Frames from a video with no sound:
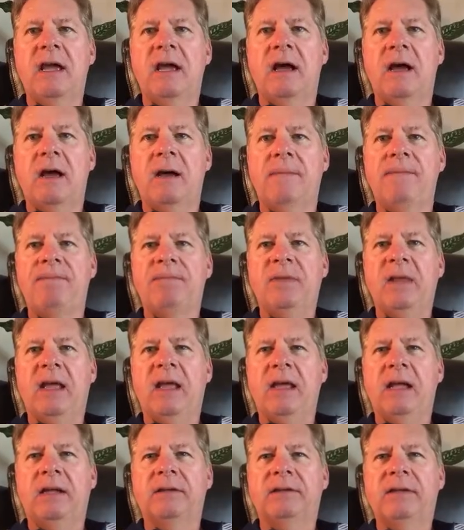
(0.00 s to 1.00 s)

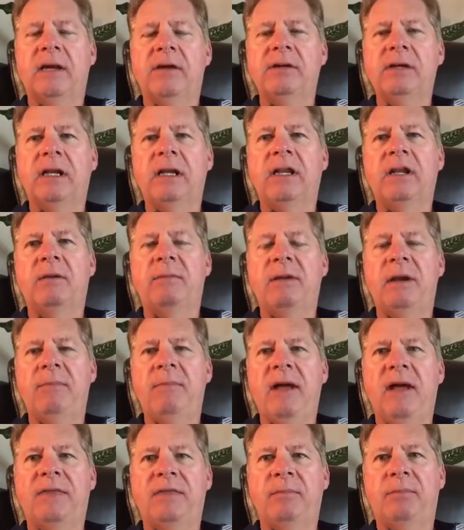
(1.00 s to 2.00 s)
I'll tell you a little bit
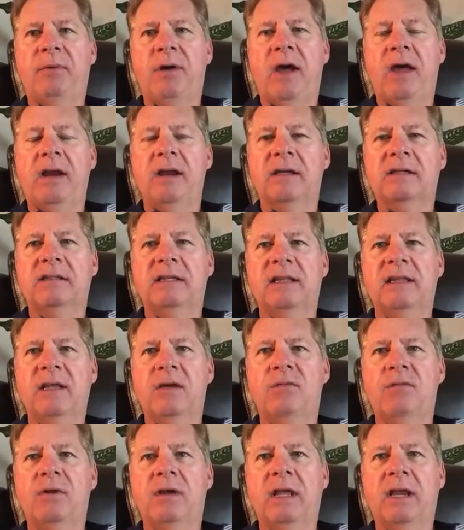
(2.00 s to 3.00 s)
about the products, and
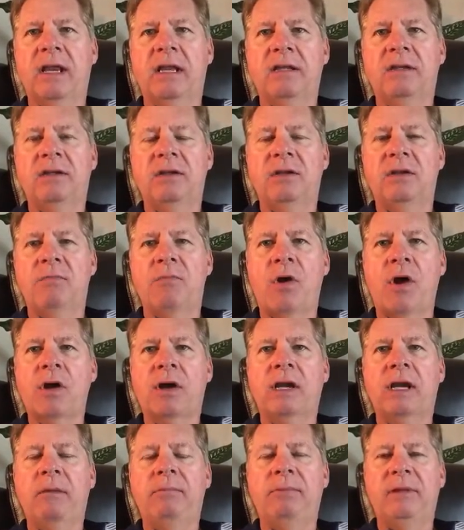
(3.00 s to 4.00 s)
then we'll get into the
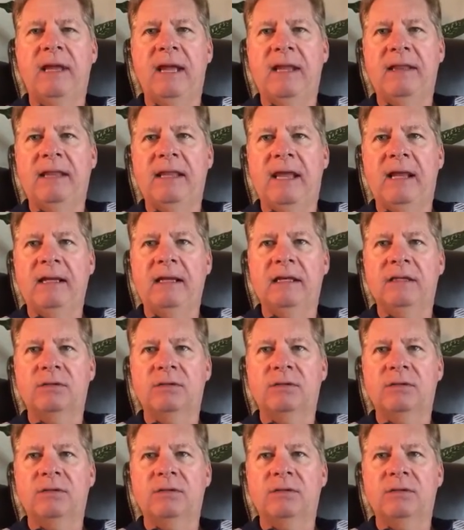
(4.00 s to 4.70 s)
marketing plan that